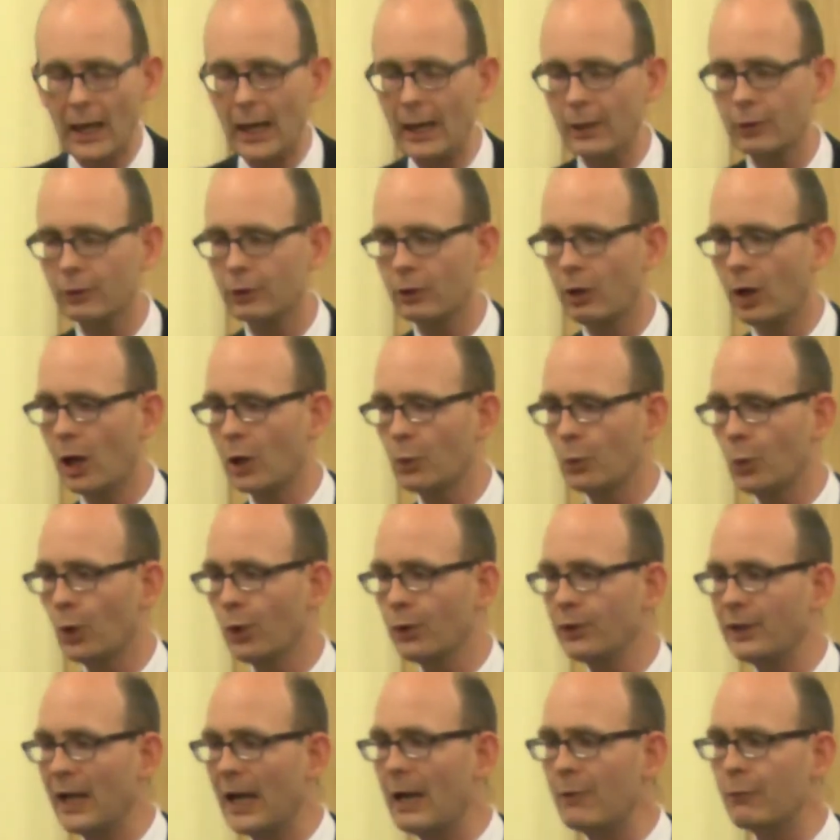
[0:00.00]
and God
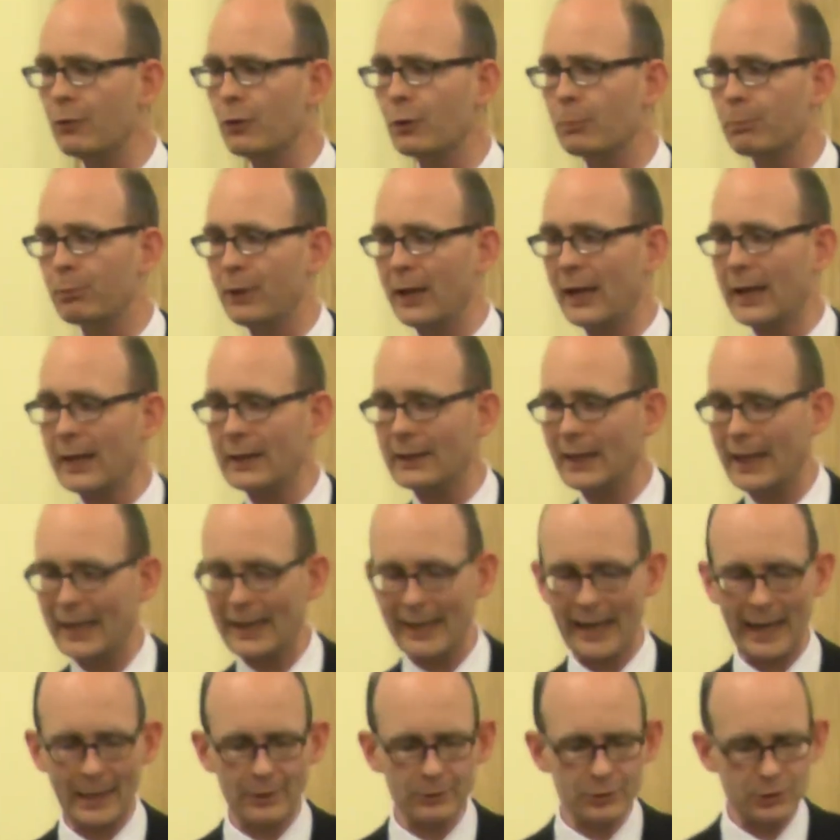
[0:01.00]
will never bring it
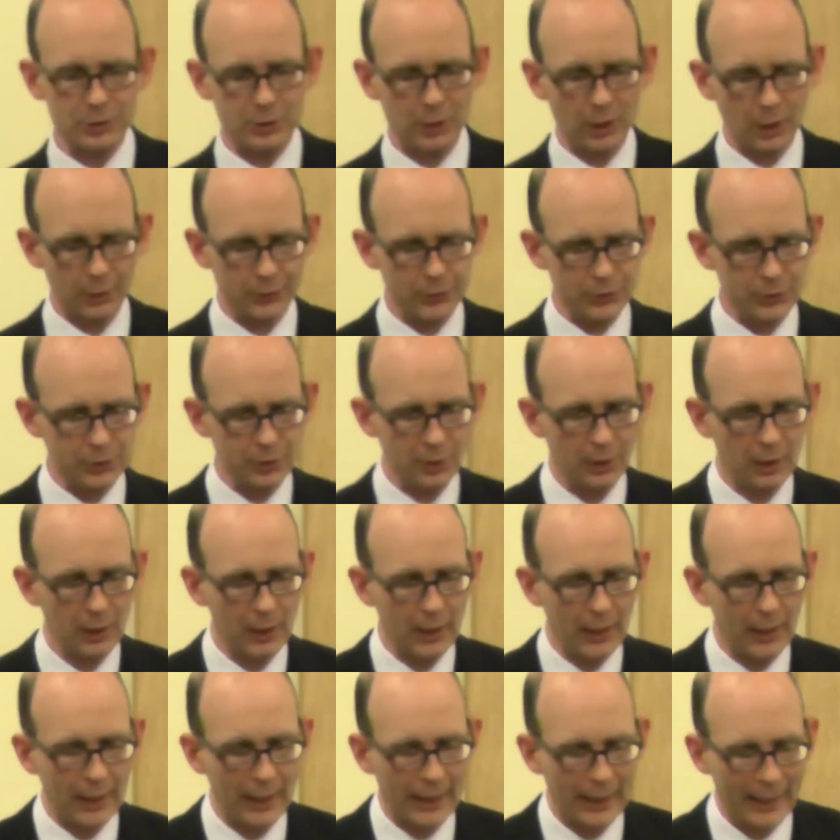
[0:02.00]
against us
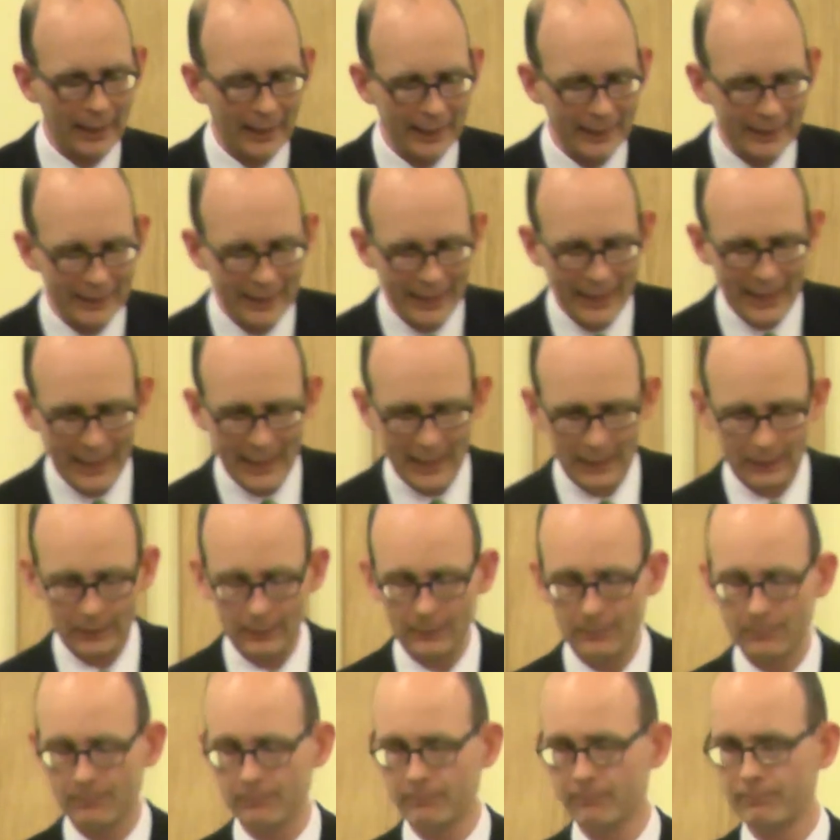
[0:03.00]

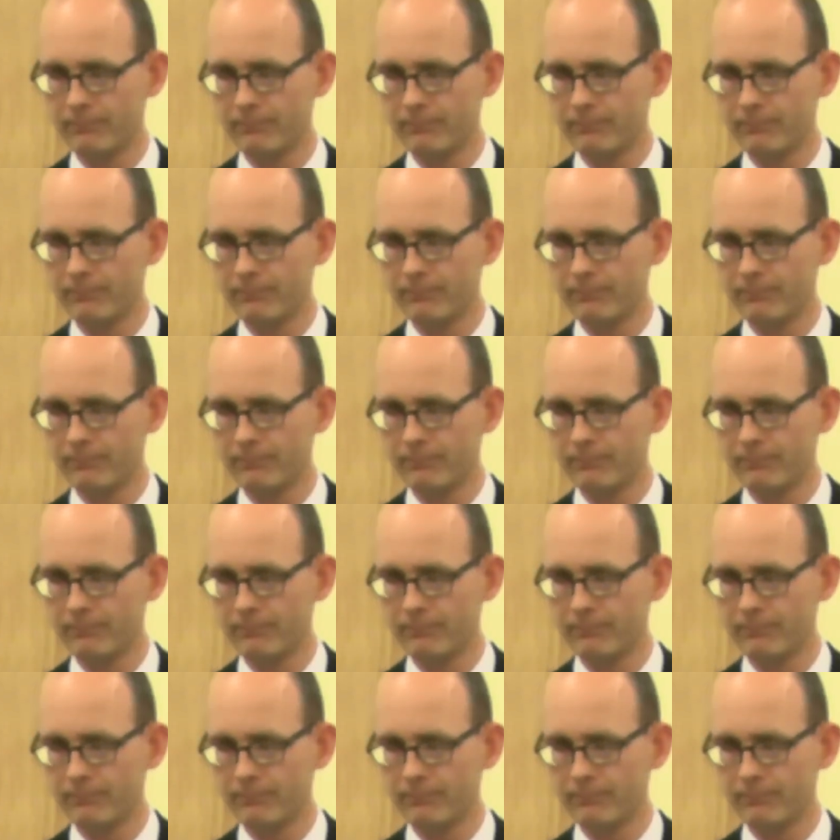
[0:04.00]
again.